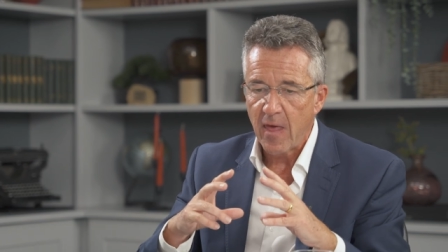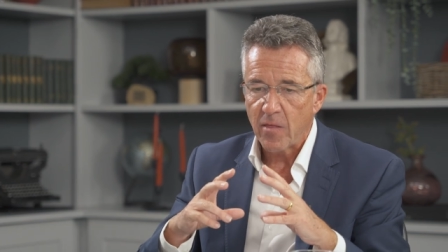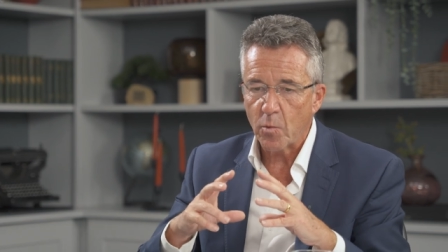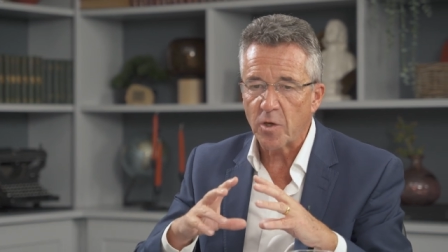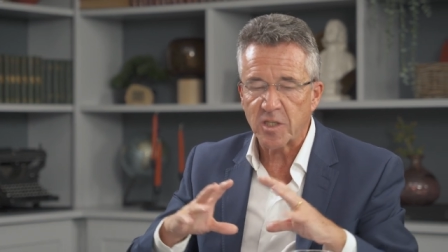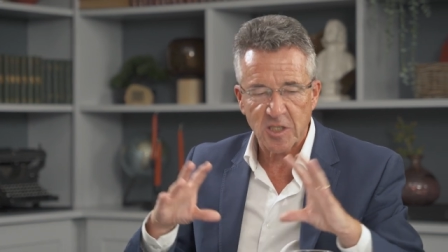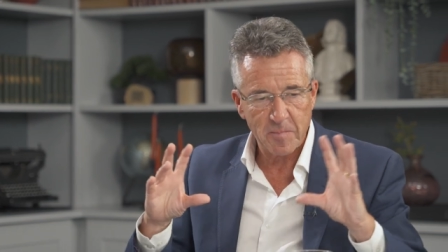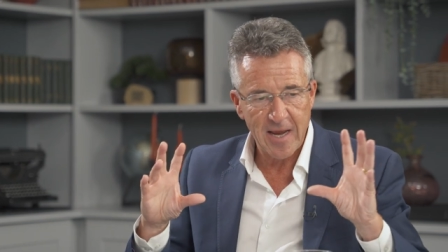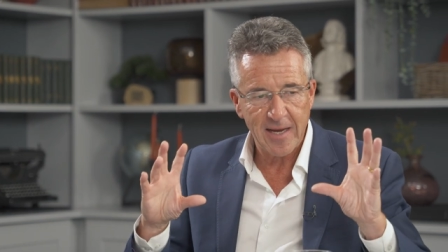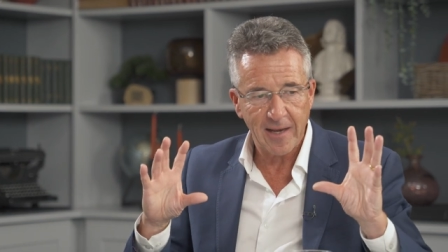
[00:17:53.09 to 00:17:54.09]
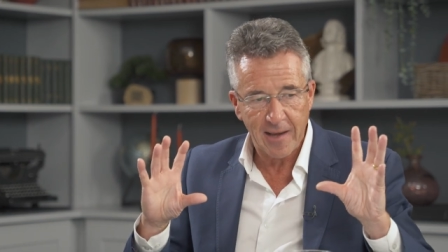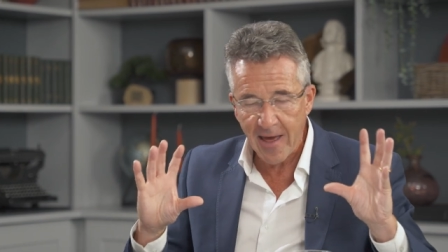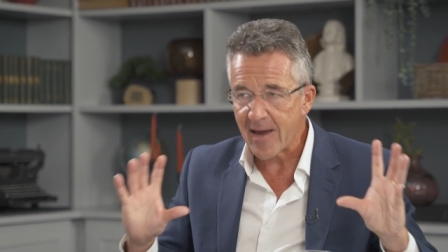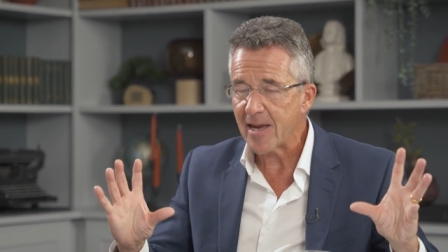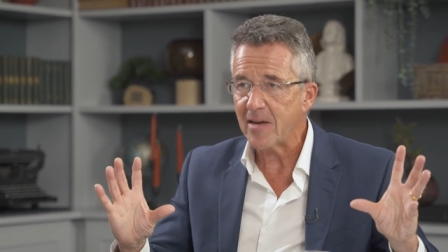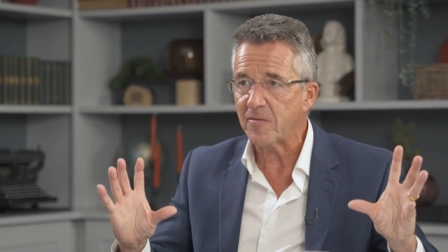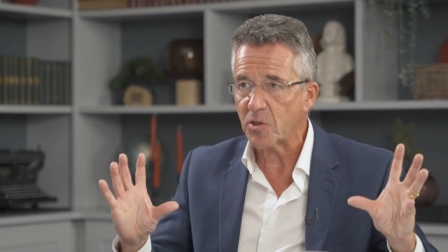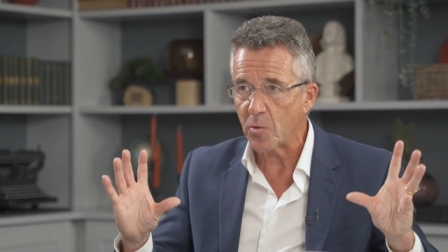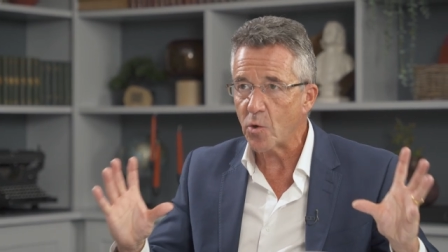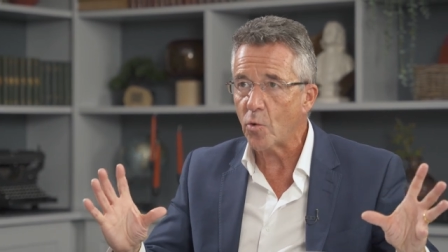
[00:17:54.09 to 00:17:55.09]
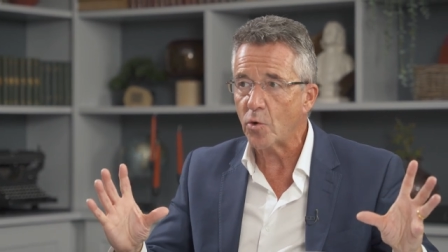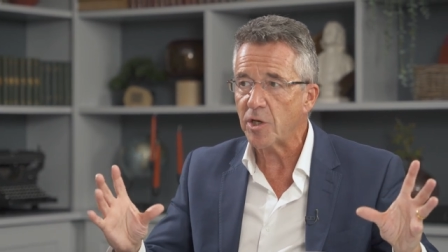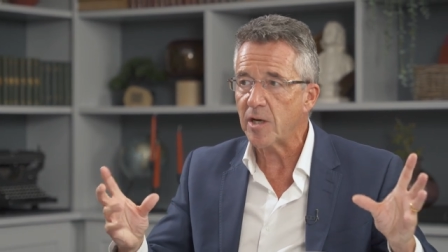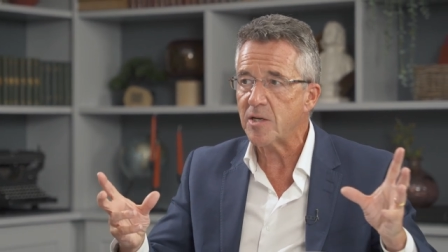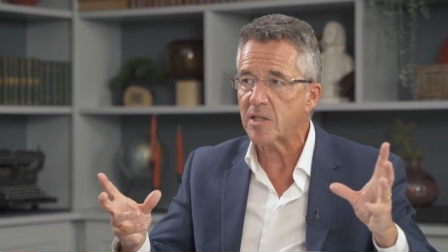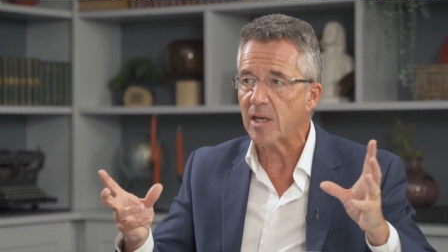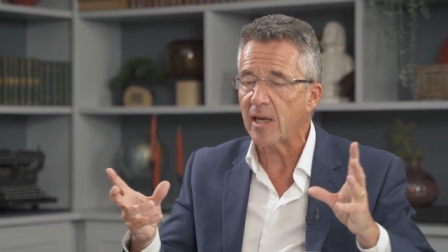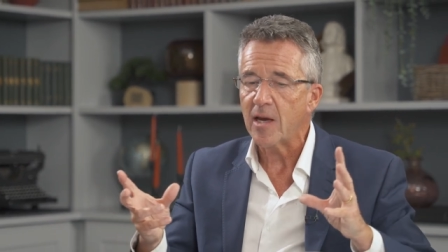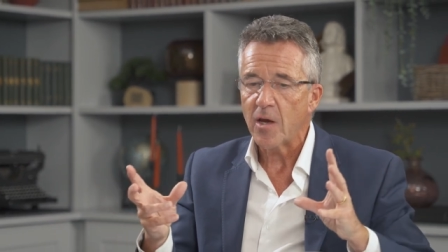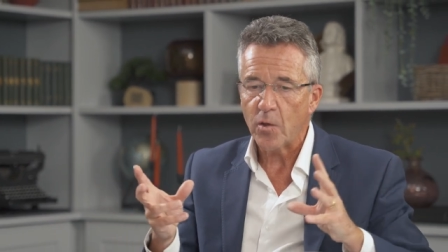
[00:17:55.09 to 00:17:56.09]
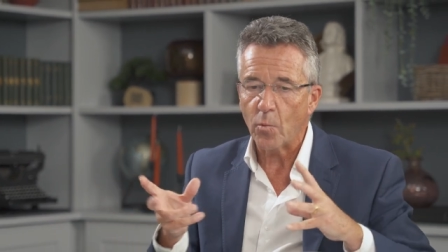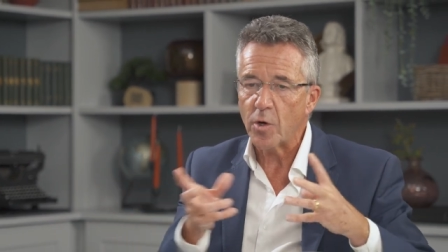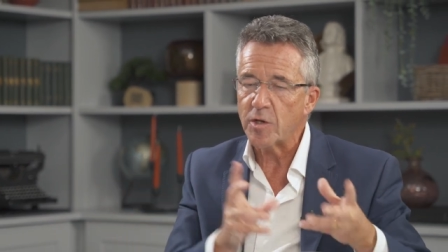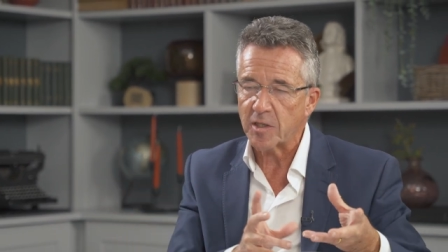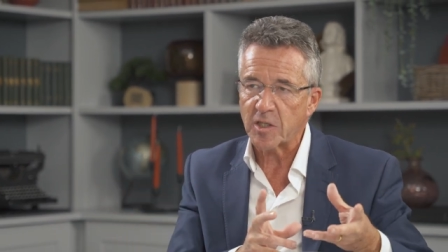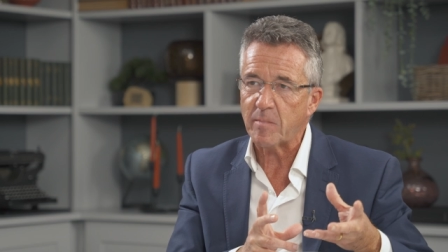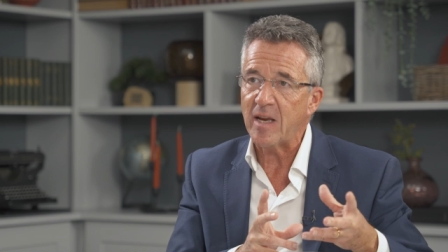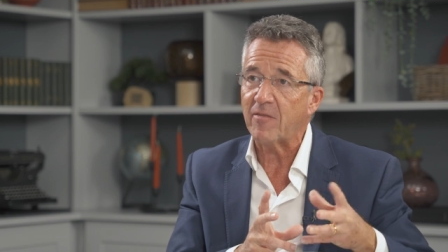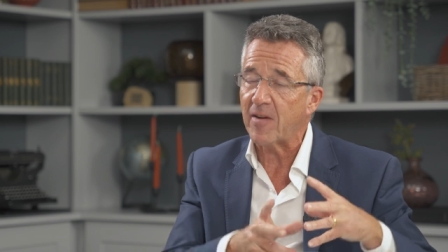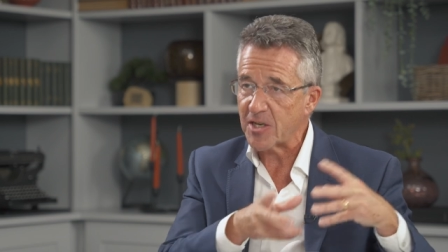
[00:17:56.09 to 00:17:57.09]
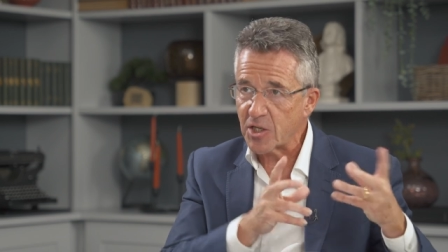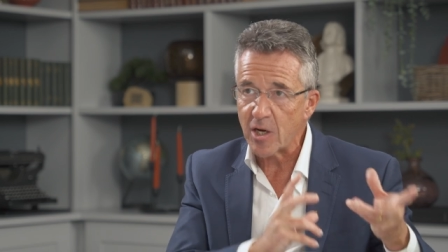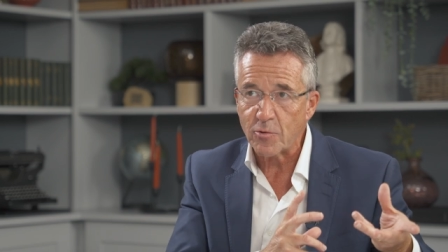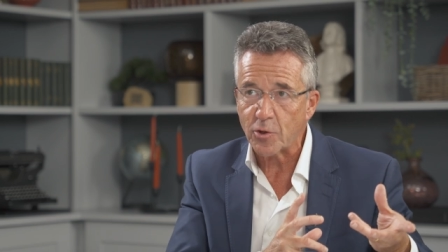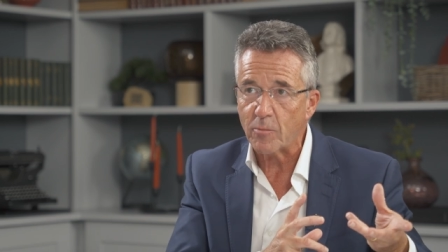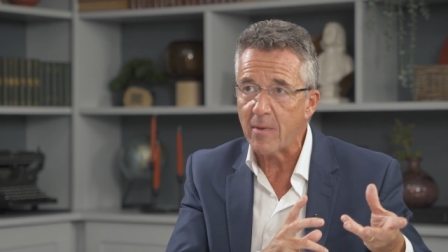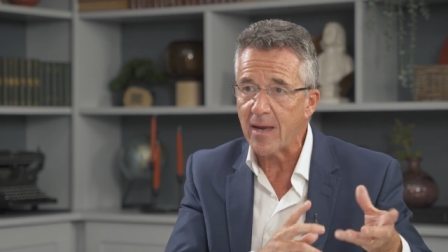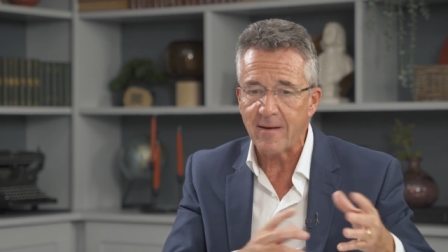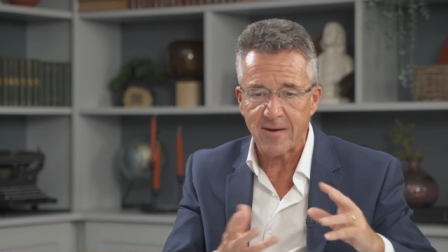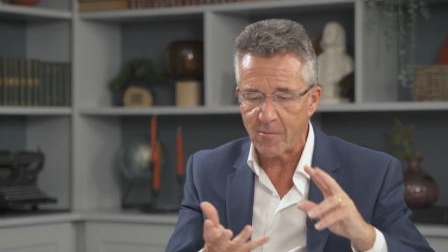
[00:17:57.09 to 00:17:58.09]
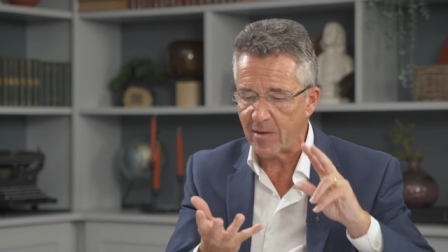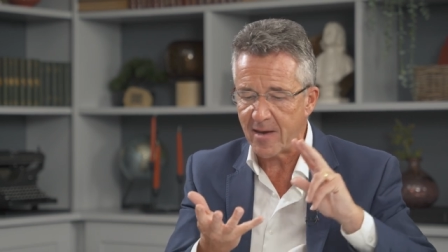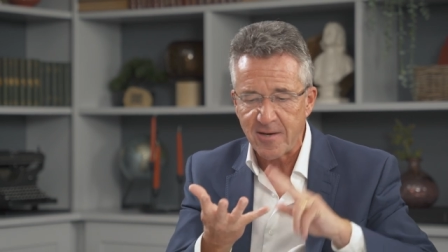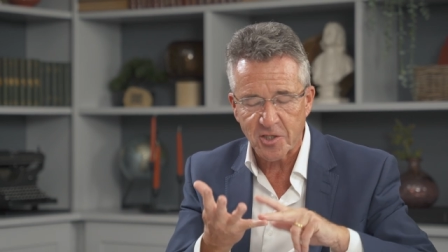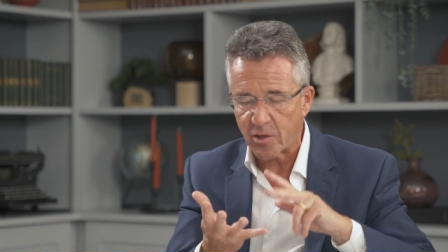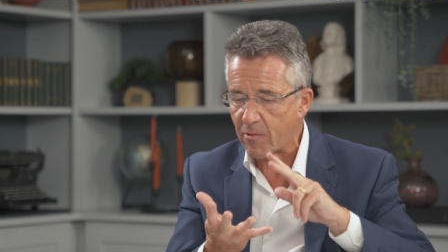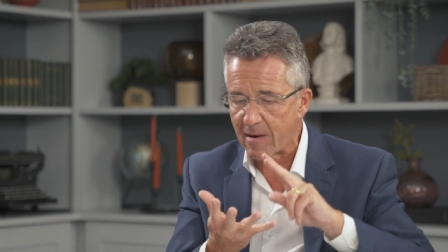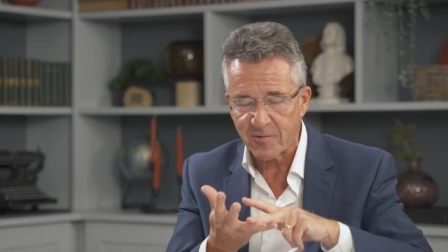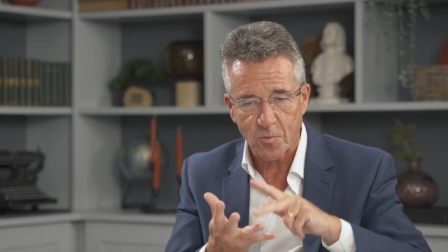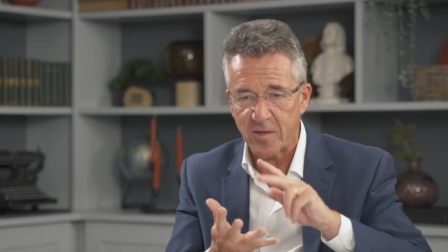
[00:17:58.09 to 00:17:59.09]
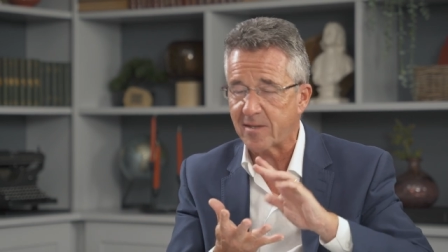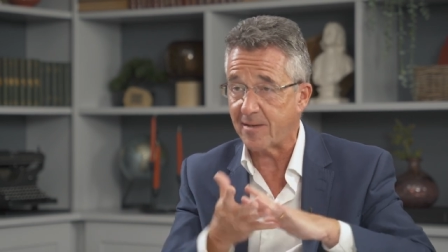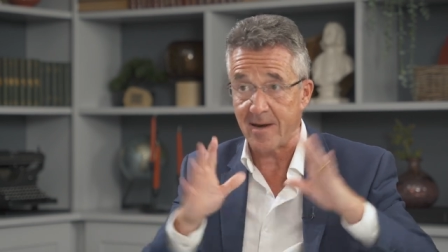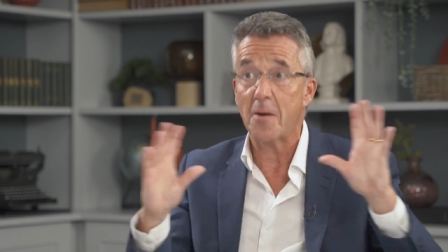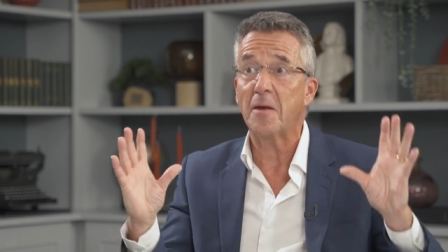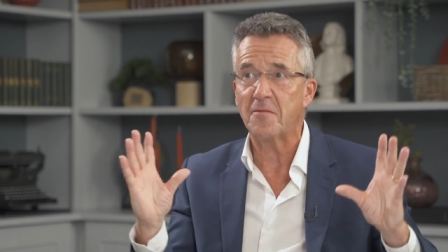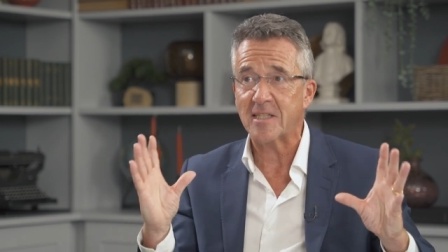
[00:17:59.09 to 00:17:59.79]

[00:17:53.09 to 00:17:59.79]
the words I speak live to an audience, the, the words I speak via social media with Instagram, Twitter, now even